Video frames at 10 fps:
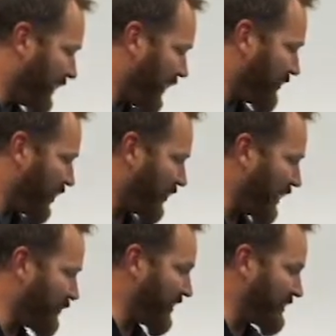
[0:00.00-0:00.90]

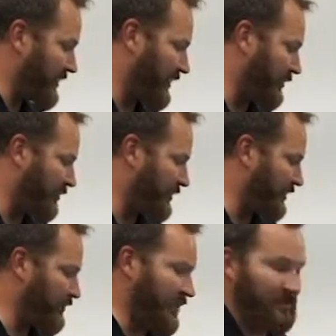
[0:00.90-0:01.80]
AVL APC, which
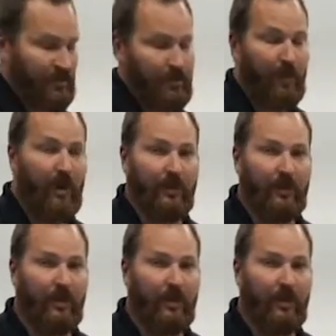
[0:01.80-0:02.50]
is measuring particle